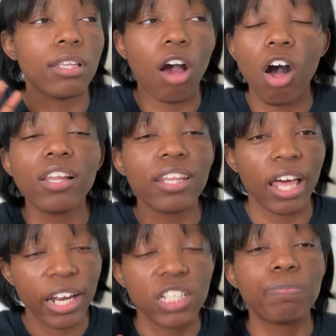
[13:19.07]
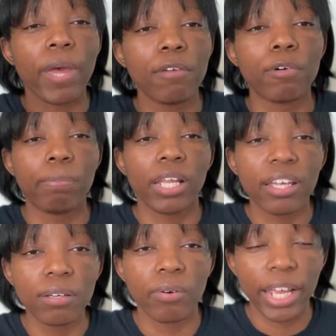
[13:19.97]
All of that is pay for
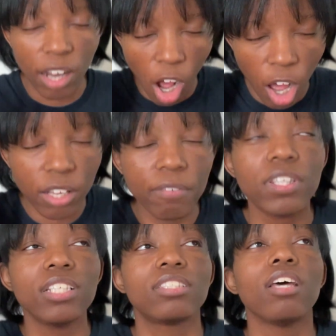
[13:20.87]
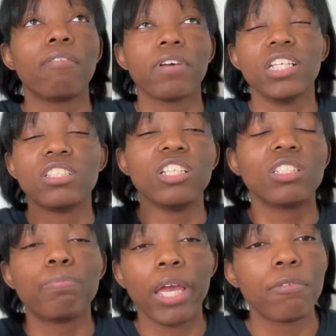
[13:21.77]
play, right? All of this stuff is
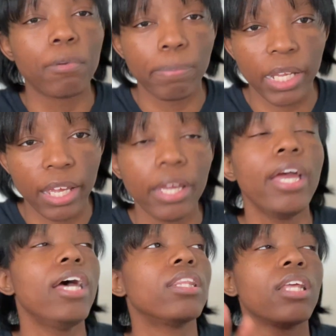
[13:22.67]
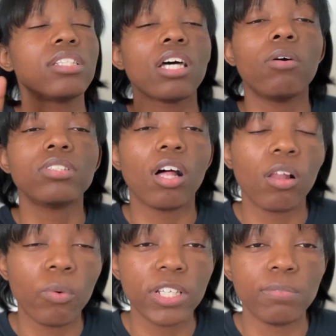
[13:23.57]
just pay for play. That's how it's
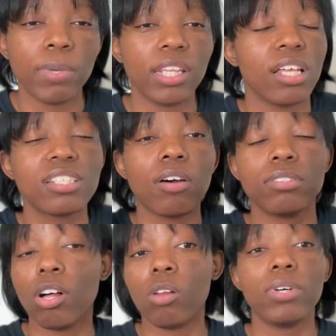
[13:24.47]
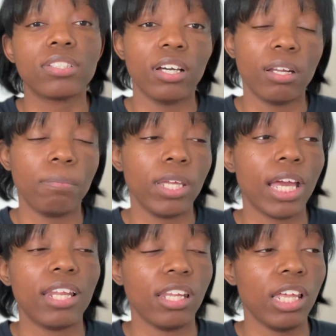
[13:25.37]
always been. That's how it's always going to be.
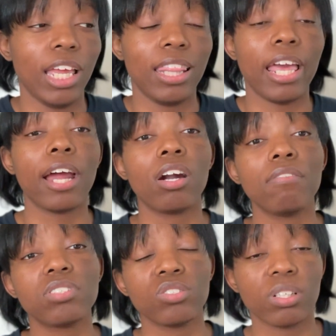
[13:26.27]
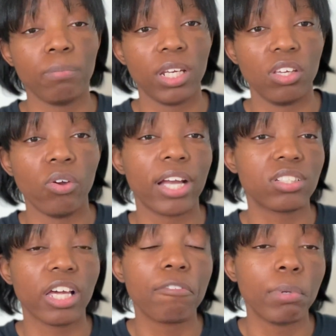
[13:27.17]
And in the era of social media, you
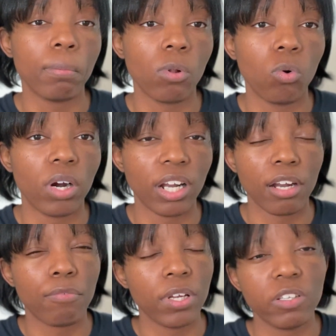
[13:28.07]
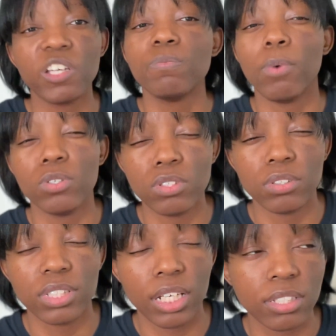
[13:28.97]
actually have people who are not afraid to expose
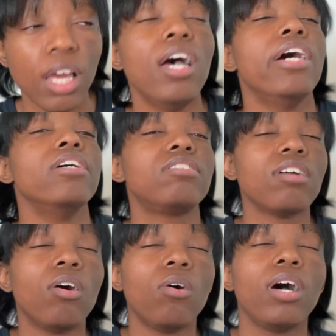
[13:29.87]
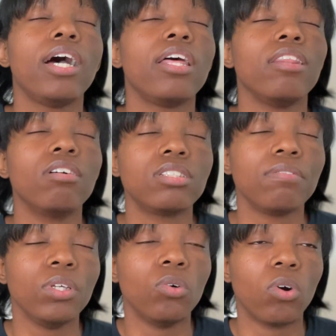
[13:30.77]
those things. So those
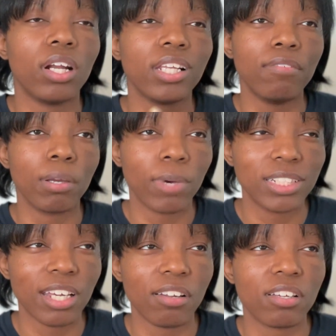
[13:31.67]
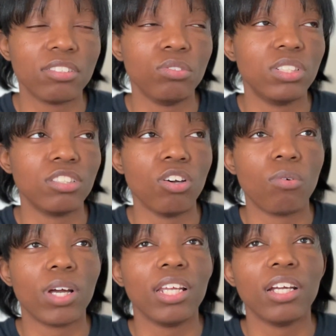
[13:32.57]
of you who are leaving my channel because you just don't
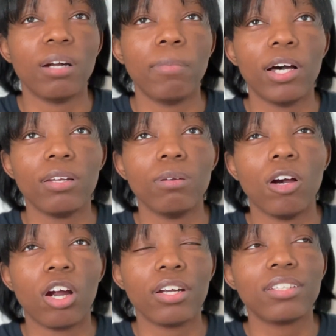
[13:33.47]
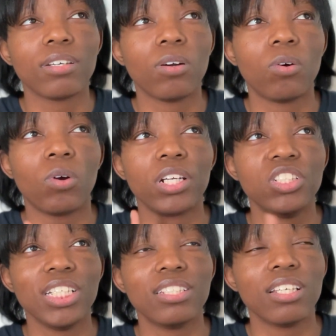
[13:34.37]
want to hear about art or
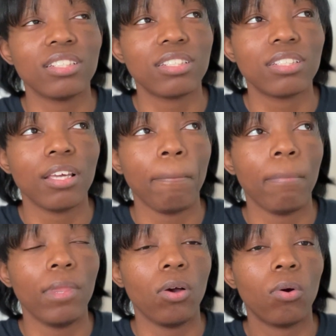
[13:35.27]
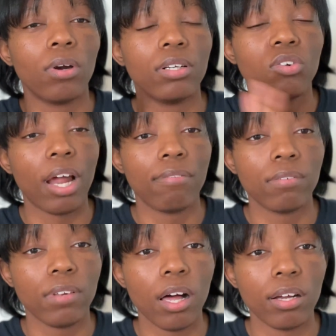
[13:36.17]
Jesus or travel
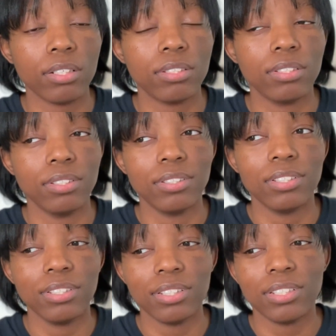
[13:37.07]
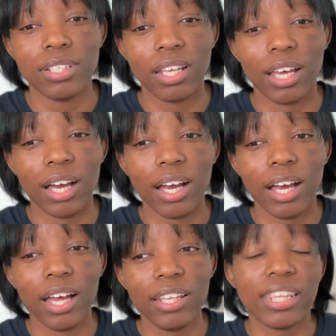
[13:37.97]
vlogs,
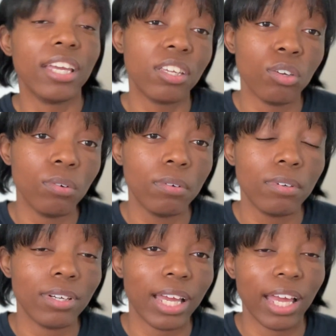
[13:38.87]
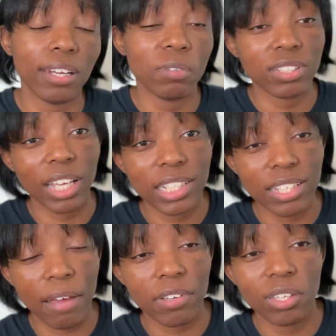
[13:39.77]
thank you. And it was nice
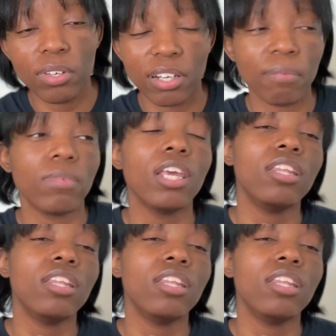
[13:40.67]
having you here.